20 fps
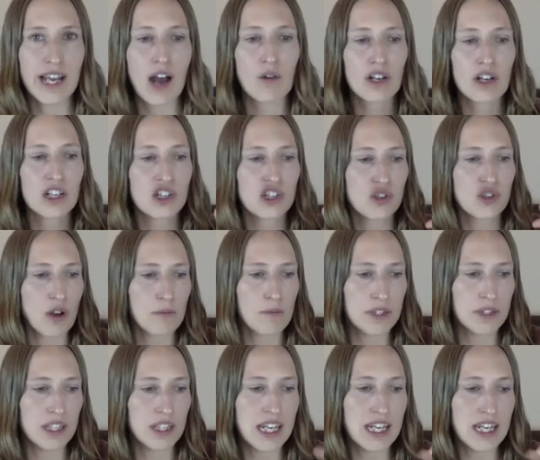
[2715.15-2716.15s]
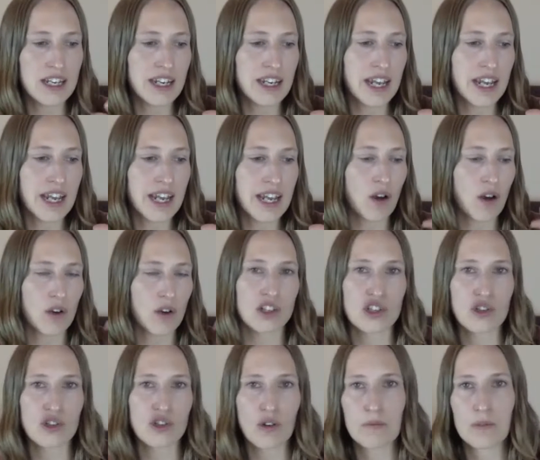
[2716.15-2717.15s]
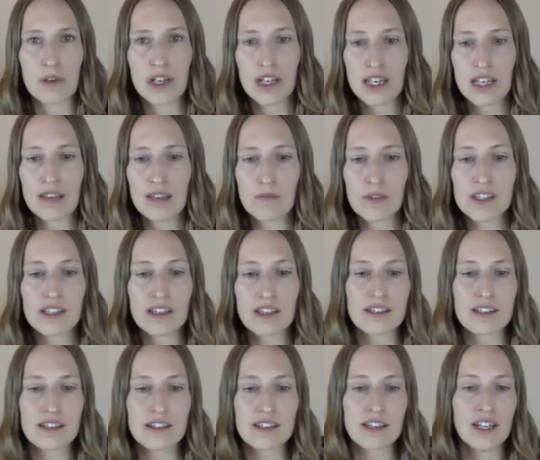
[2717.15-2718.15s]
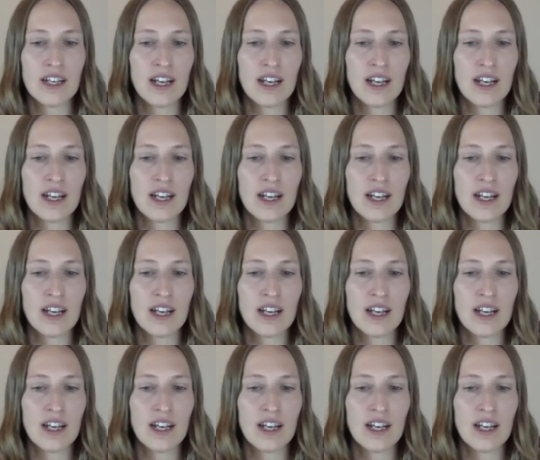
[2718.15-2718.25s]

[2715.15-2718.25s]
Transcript: how it can show up in the day-to-day, how it can show up in business.